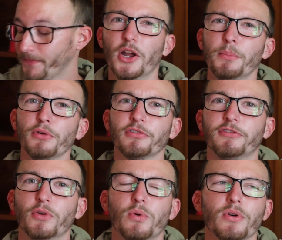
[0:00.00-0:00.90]
Number
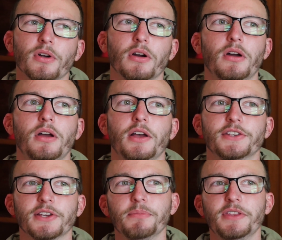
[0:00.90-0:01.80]
4,
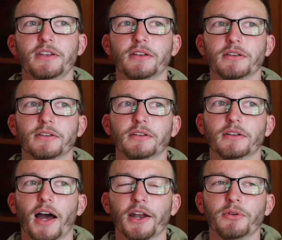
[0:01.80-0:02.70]
something
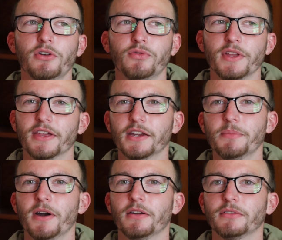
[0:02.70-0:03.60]
I don't know if we think
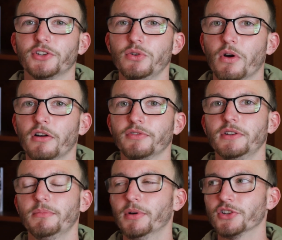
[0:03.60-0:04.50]
about too
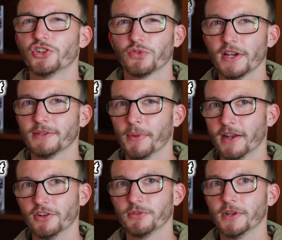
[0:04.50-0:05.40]
often, but stress
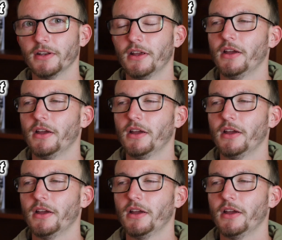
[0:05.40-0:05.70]
management.